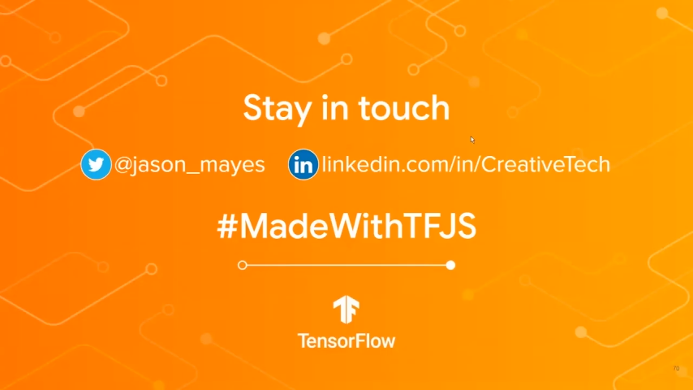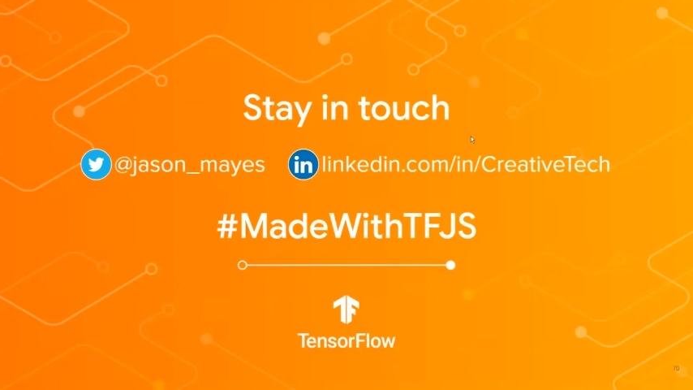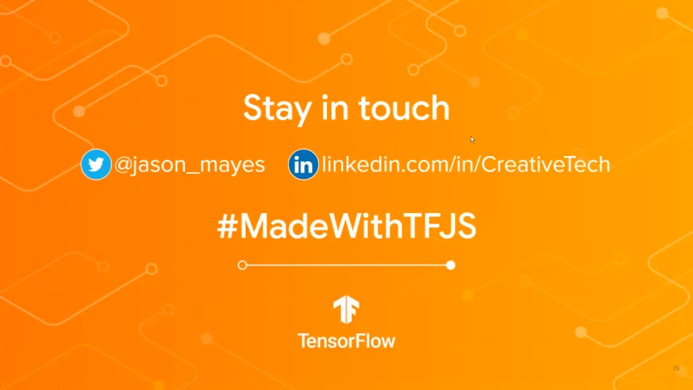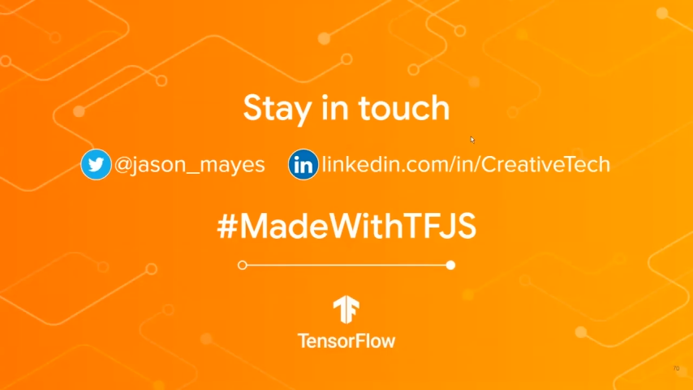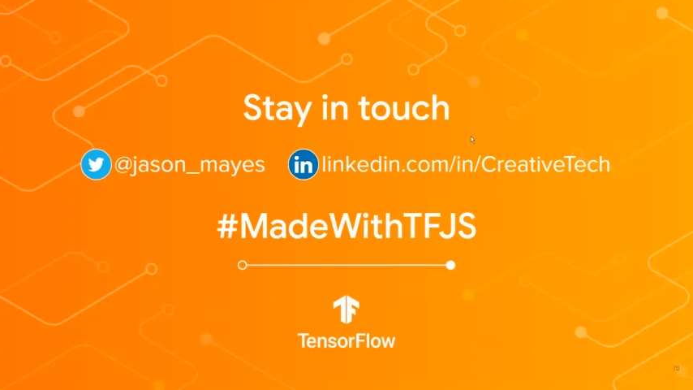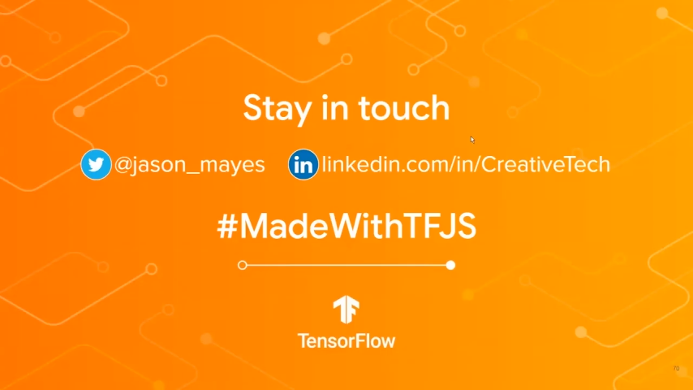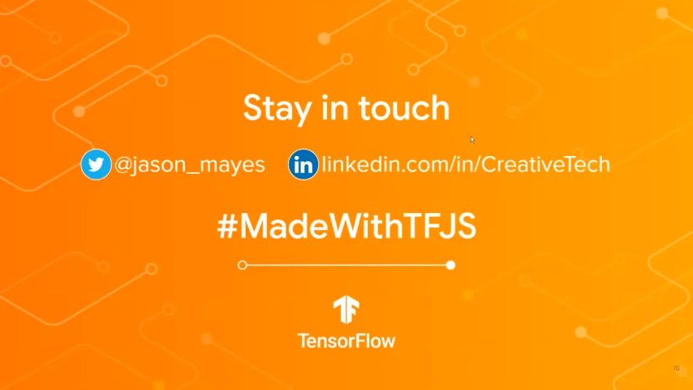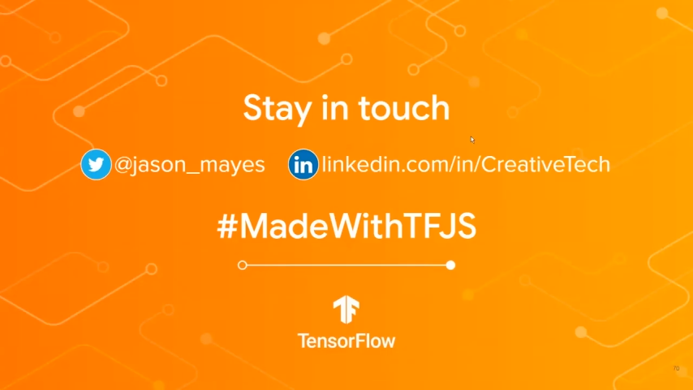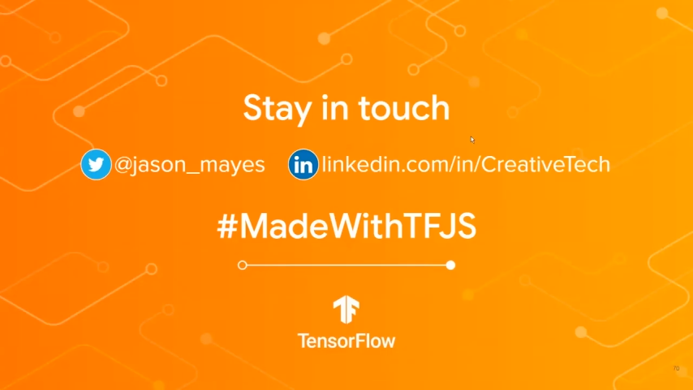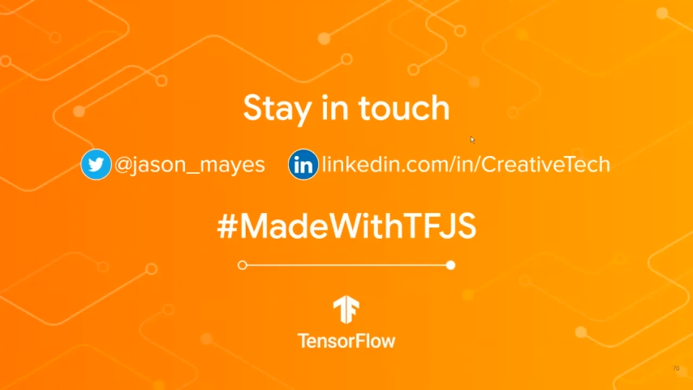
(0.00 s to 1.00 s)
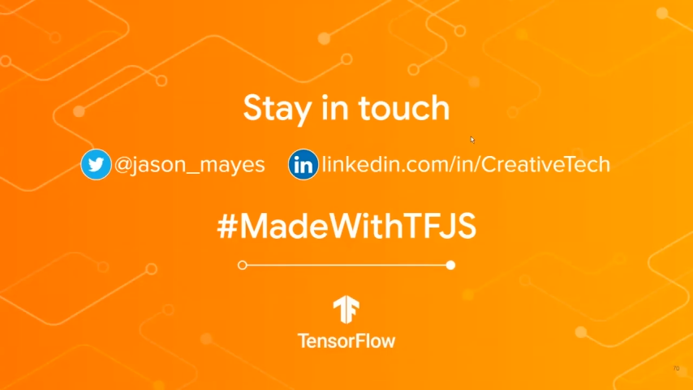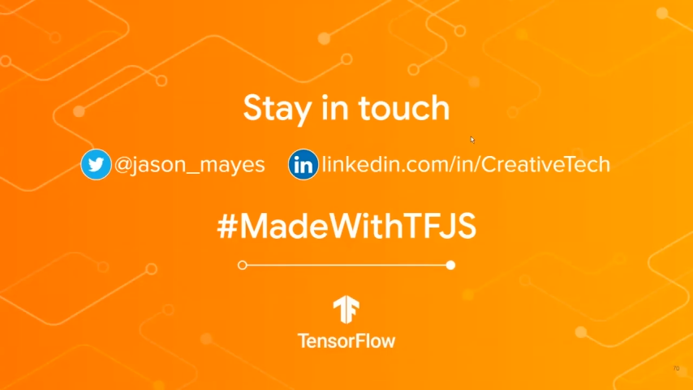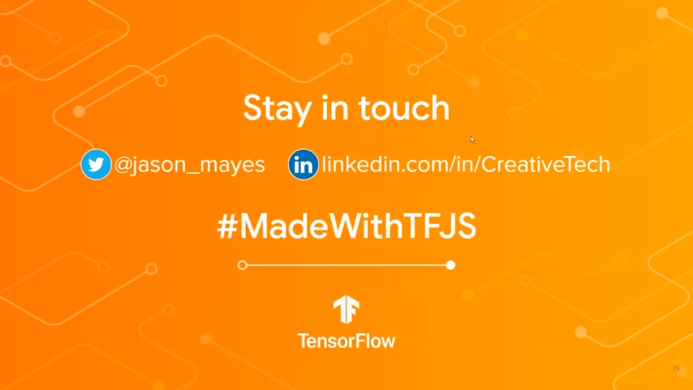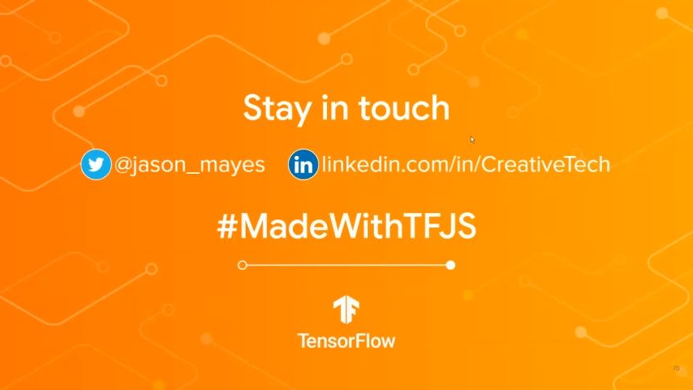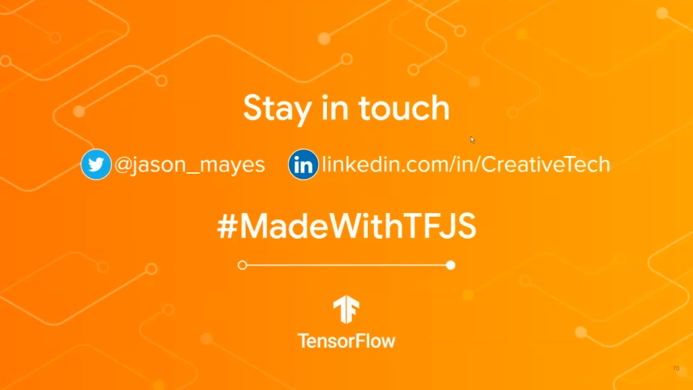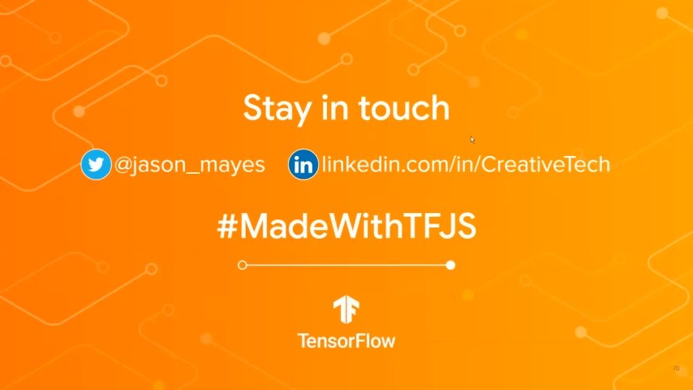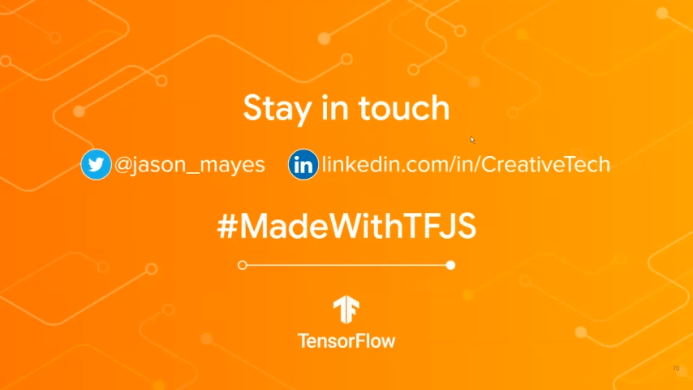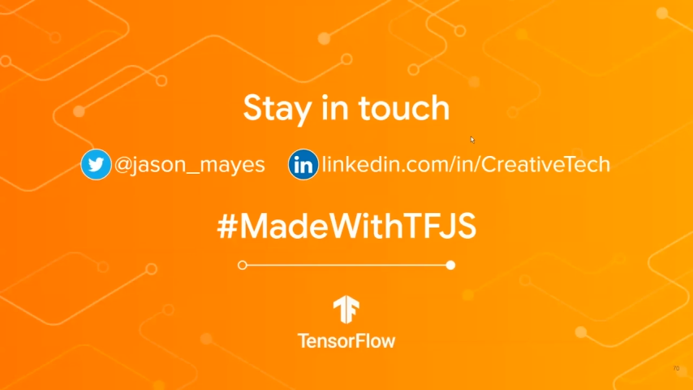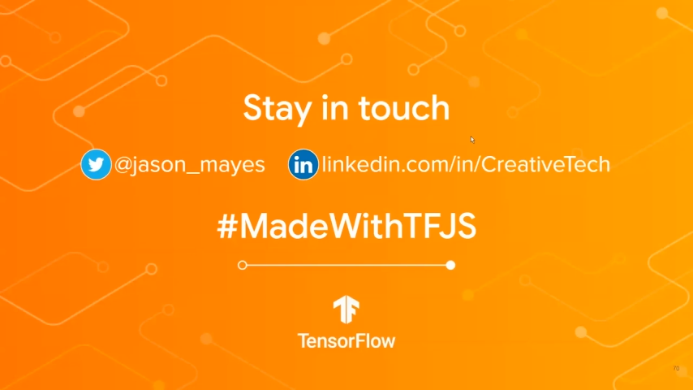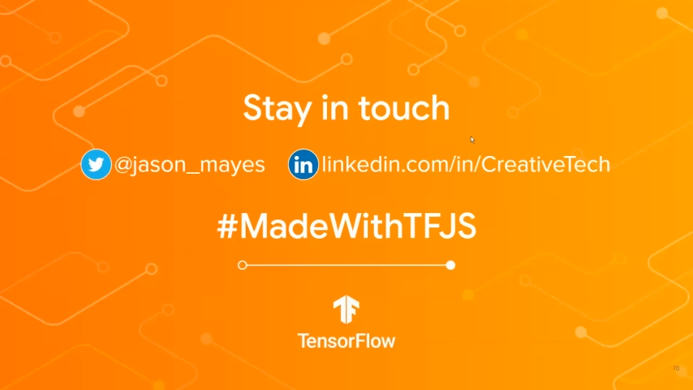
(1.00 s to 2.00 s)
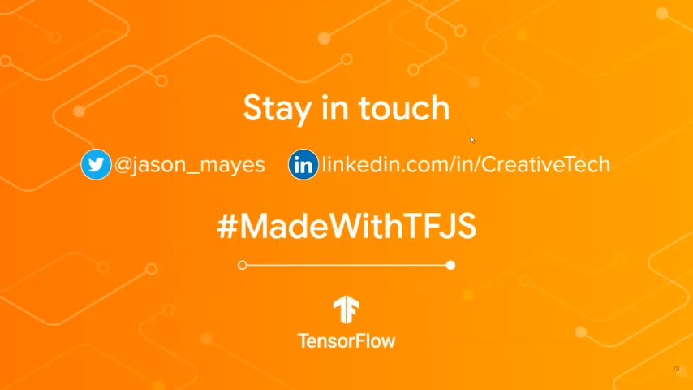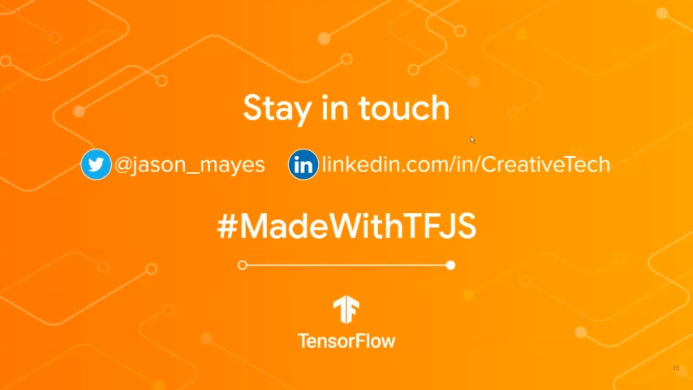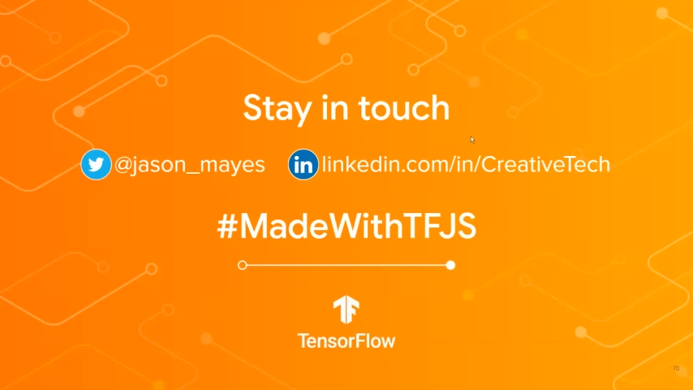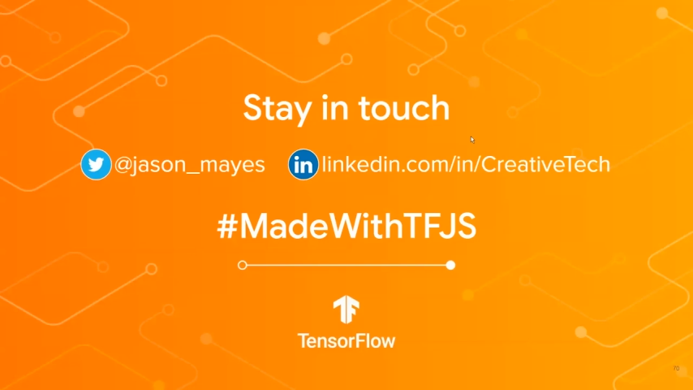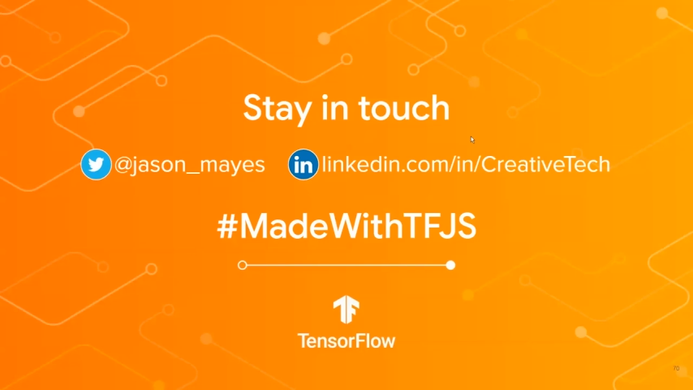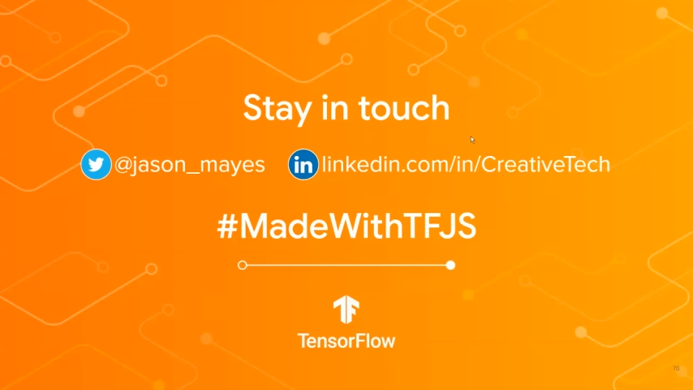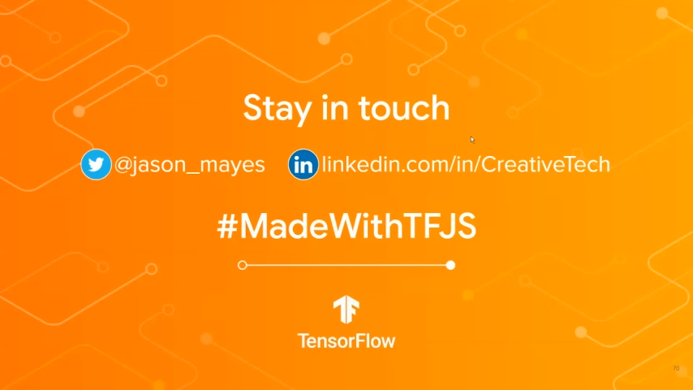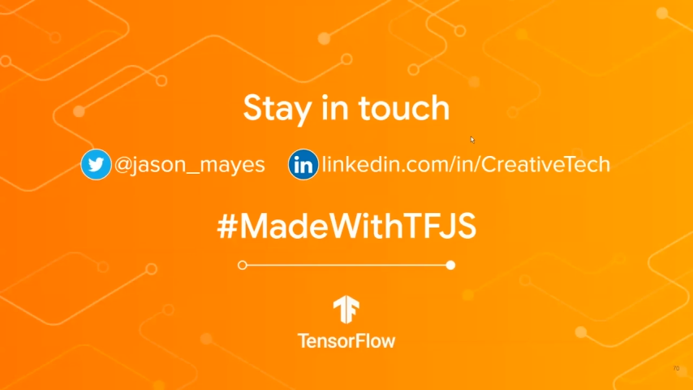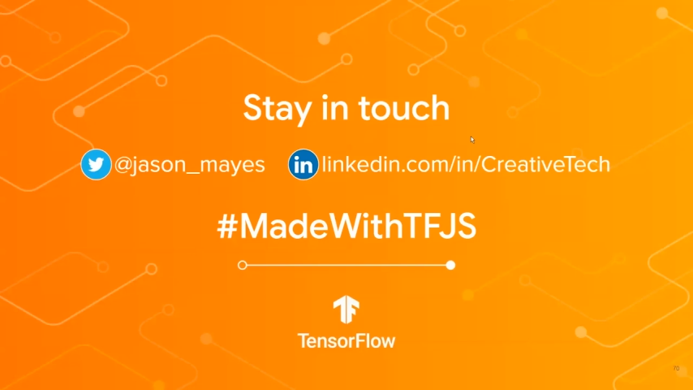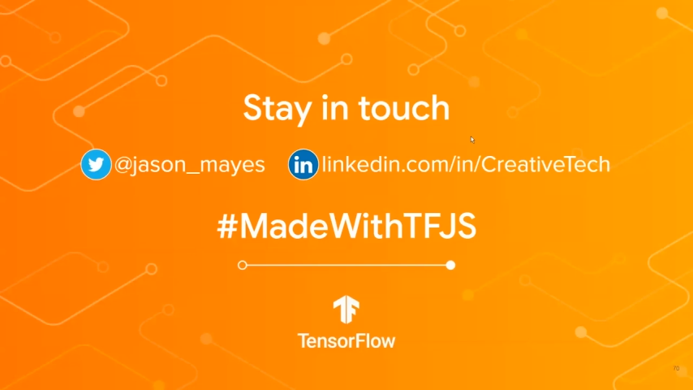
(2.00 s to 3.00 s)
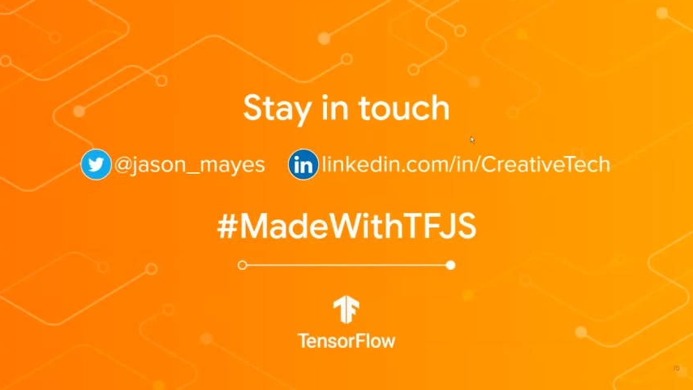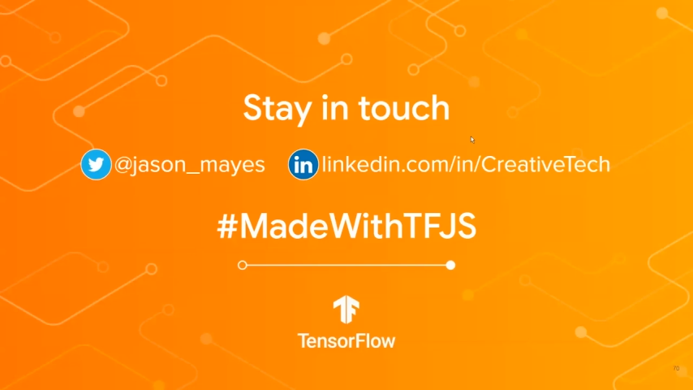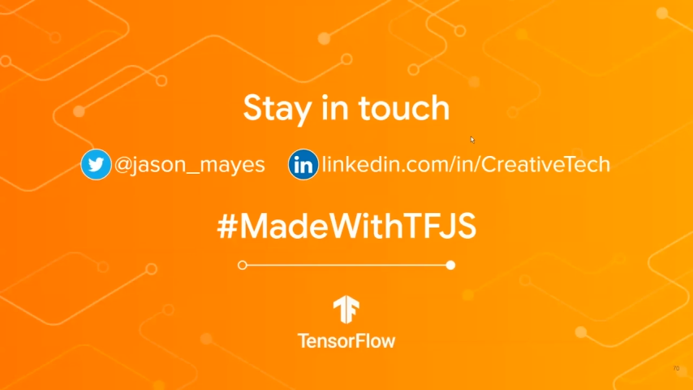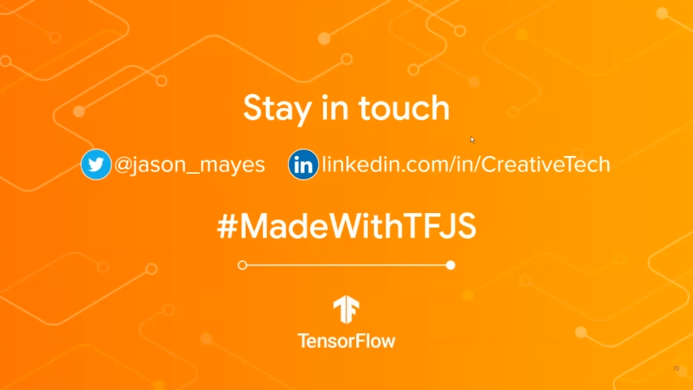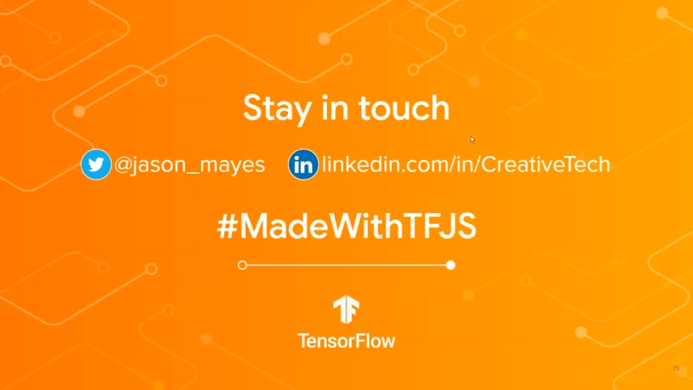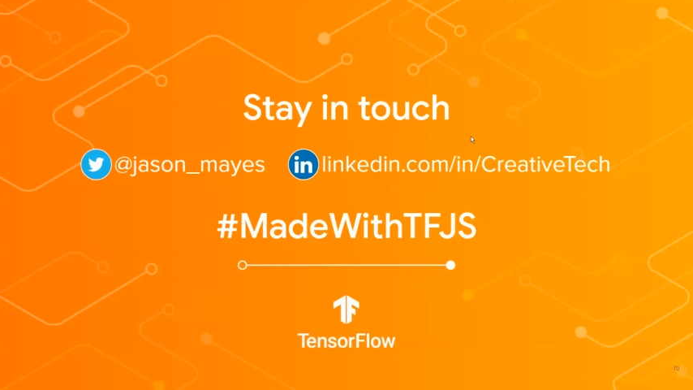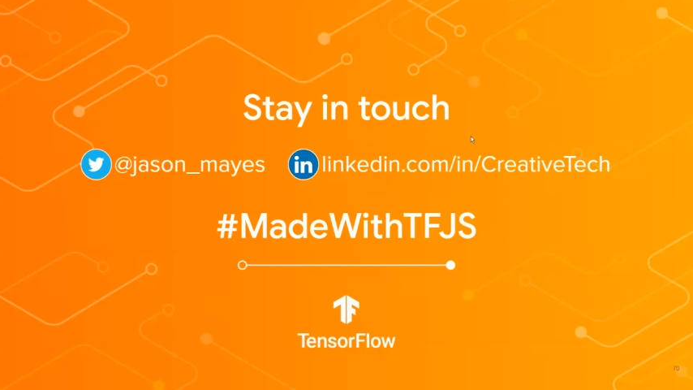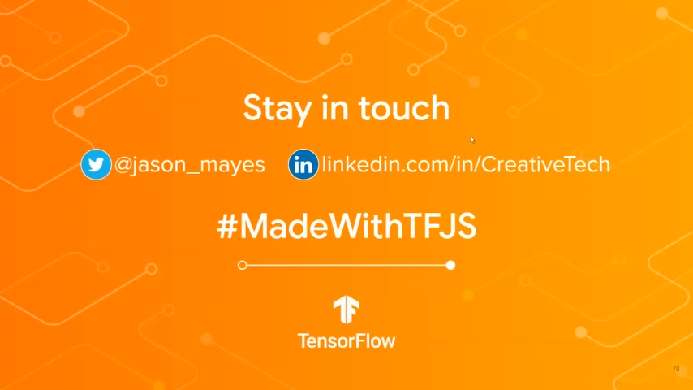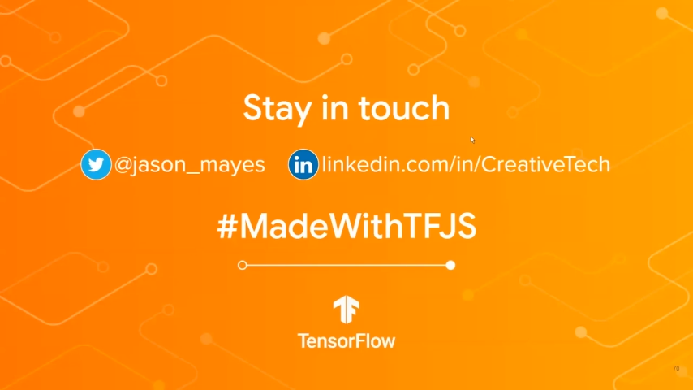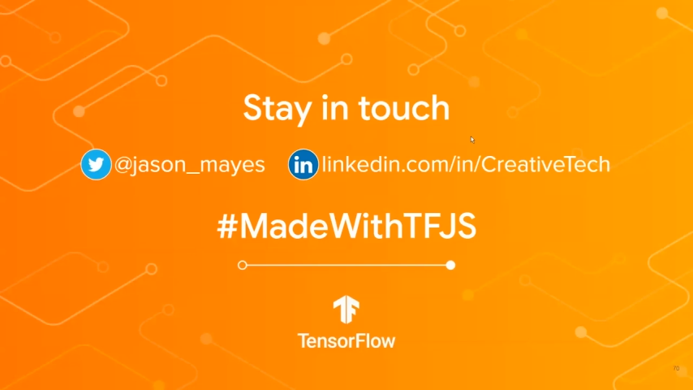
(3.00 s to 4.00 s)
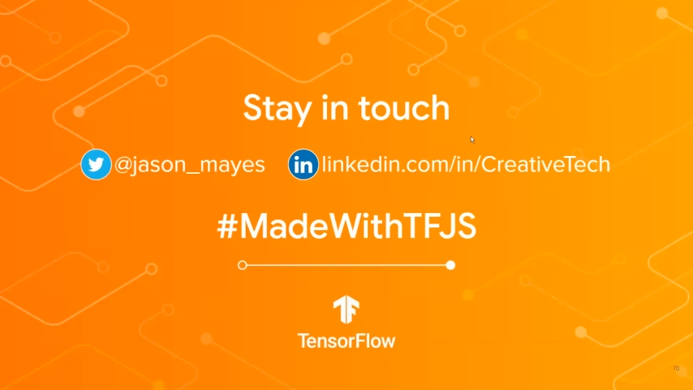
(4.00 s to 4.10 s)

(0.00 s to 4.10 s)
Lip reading: [unreadable: no face in view]